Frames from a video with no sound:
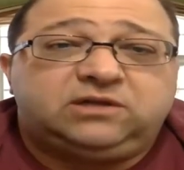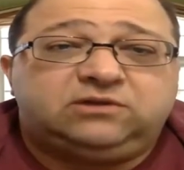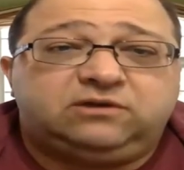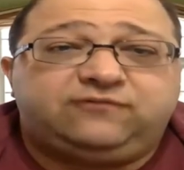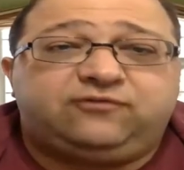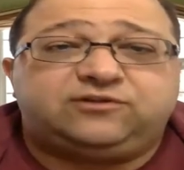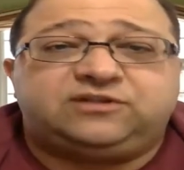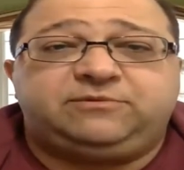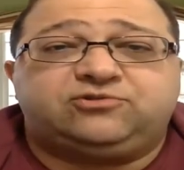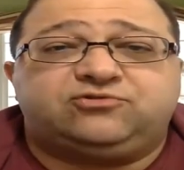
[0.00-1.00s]
Look for
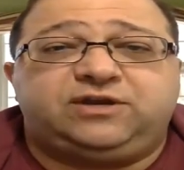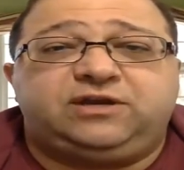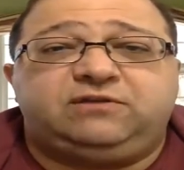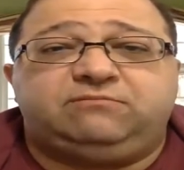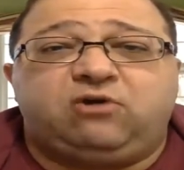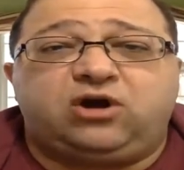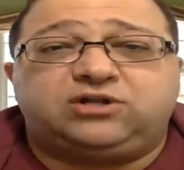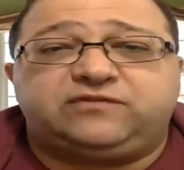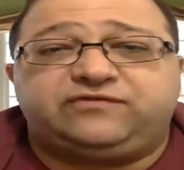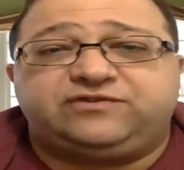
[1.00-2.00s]
symmetry,
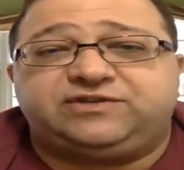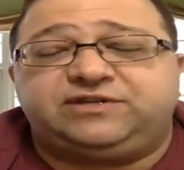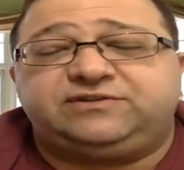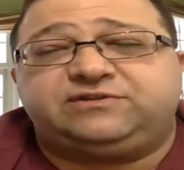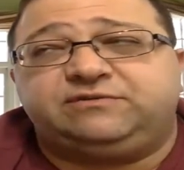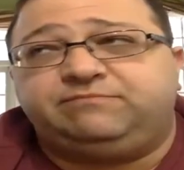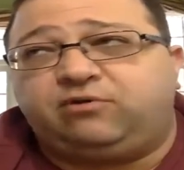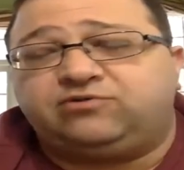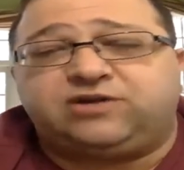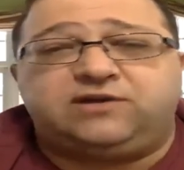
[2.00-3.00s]
mark differences to
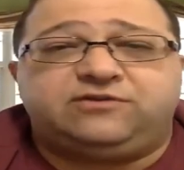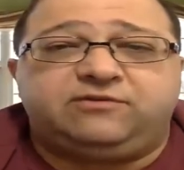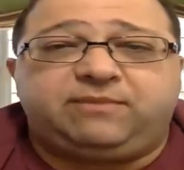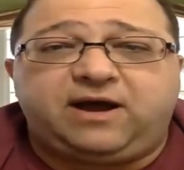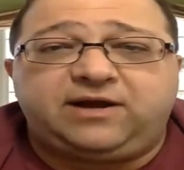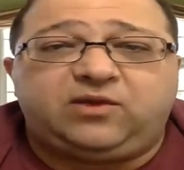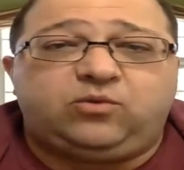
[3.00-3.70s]
both sides of the body.